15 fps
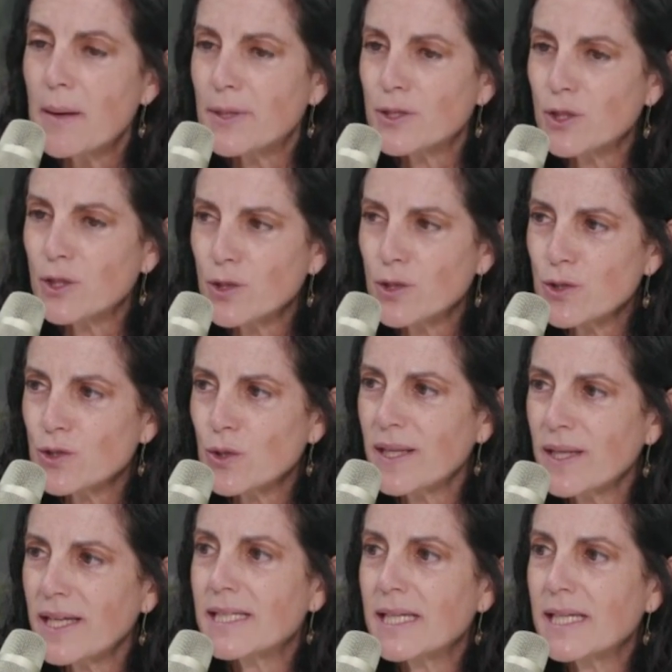But
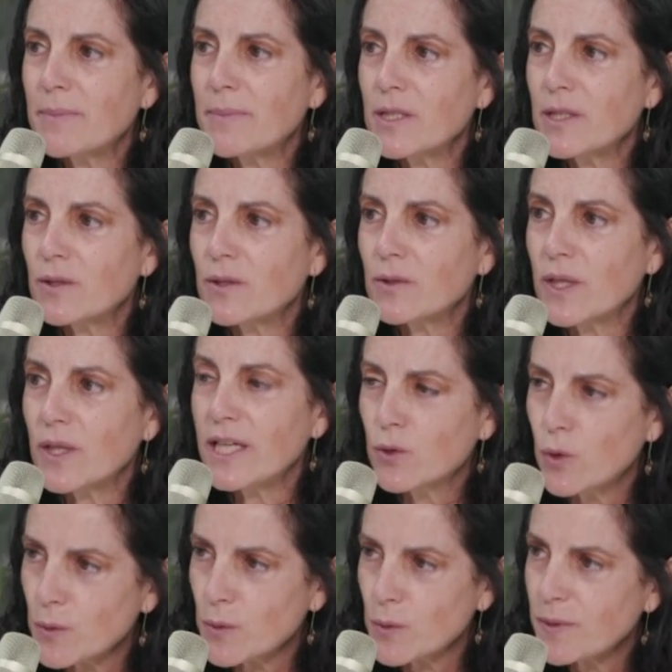also, it could be
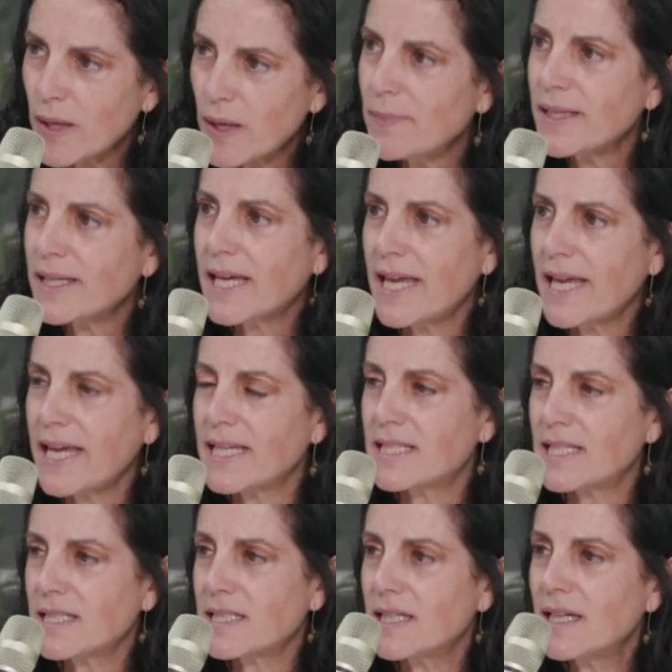
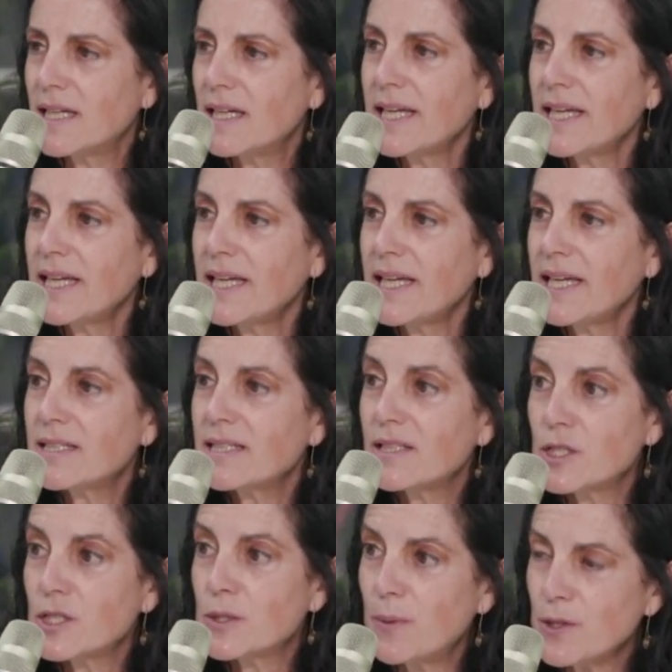replicated in
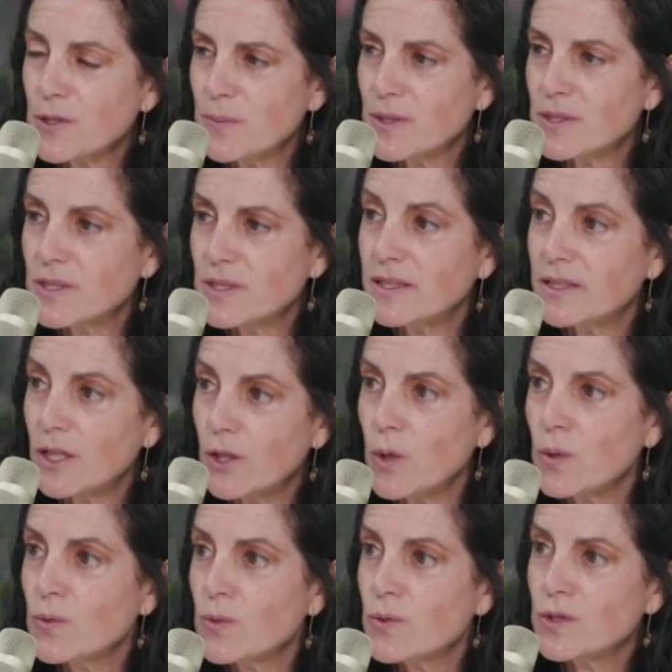disbursement, in the
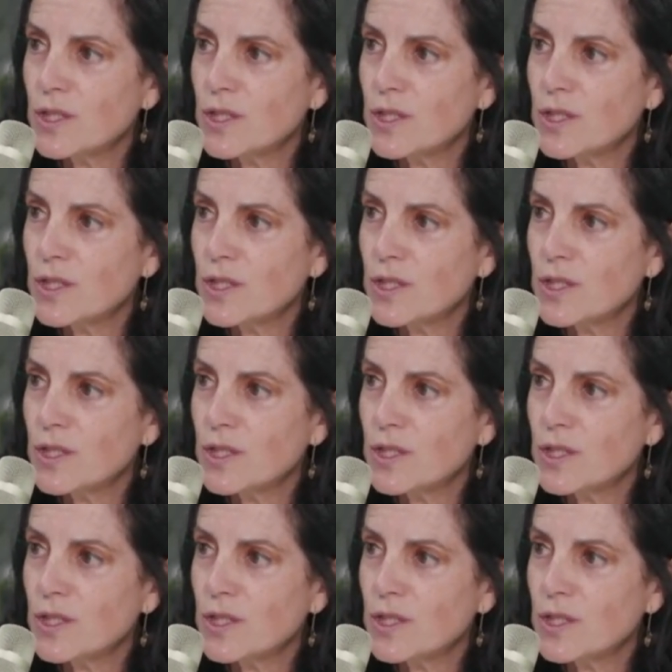loans